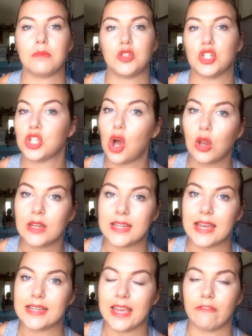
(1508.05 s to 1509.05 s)
just
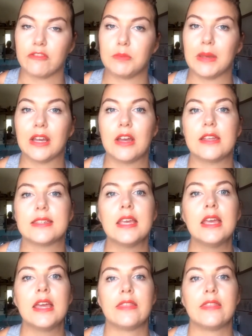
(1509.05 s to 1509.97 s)
holiday gifts, because